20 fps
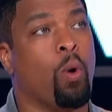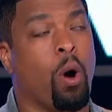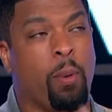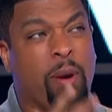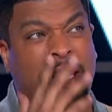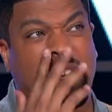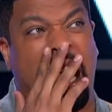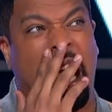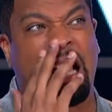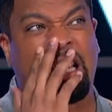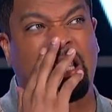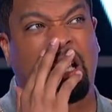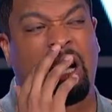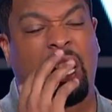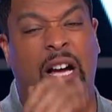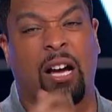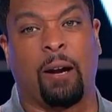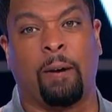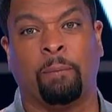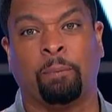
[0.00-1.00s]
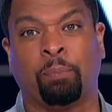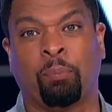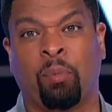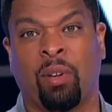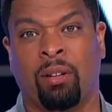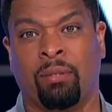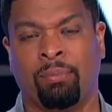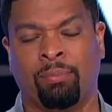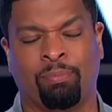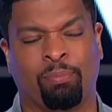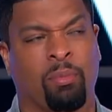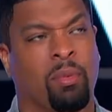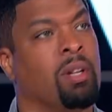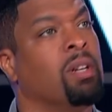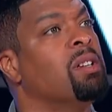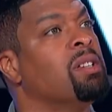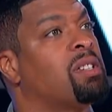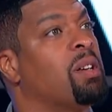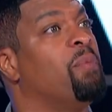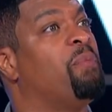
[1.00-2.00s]
Well, we got uh,
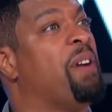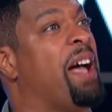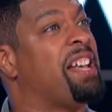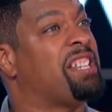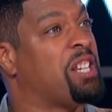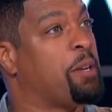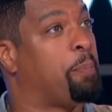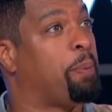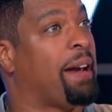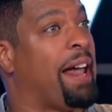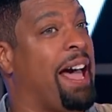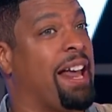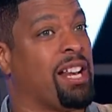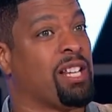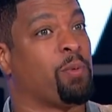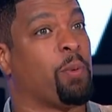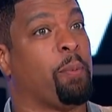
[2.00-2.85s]
some veggie platters.